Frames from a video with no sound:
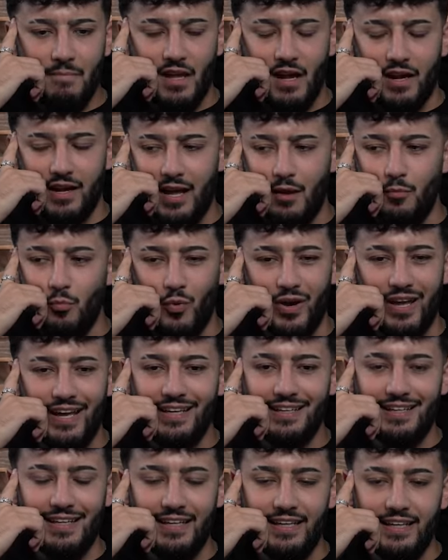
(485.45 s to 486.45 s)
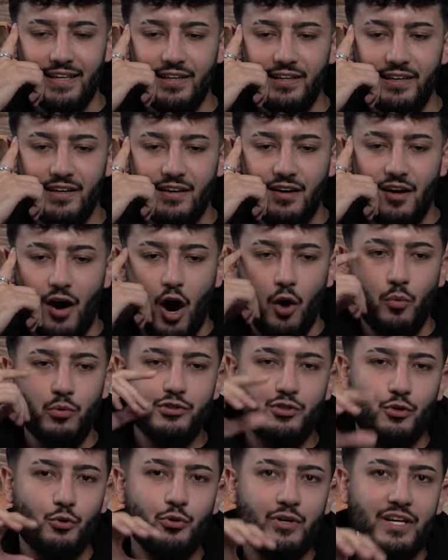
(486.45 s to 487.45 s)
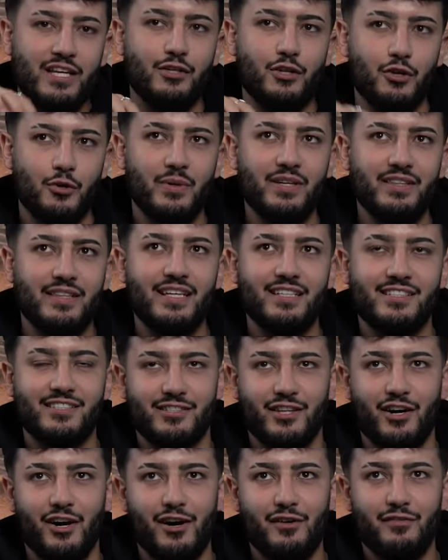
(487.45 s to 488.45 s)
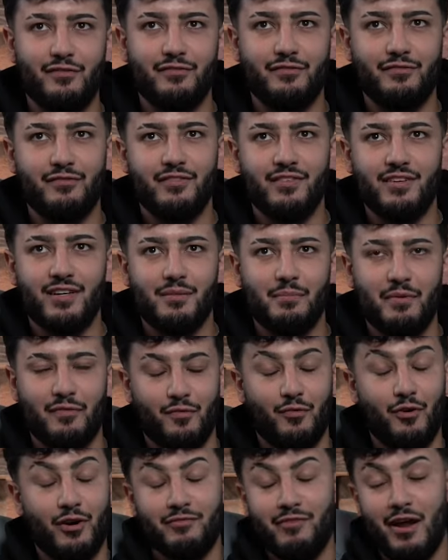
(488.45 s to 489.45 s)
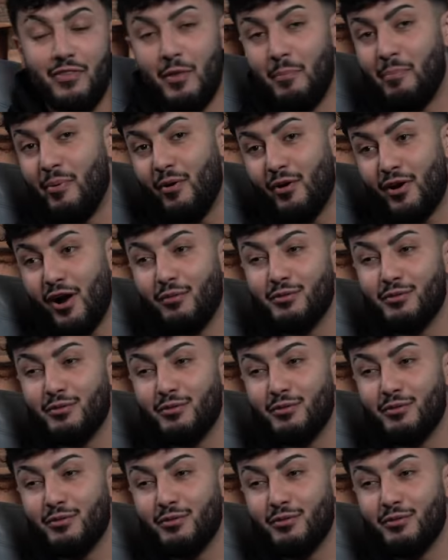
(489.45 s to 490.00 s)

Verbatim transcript: again, weirdly, I was already doing this stuff before I'd read the book.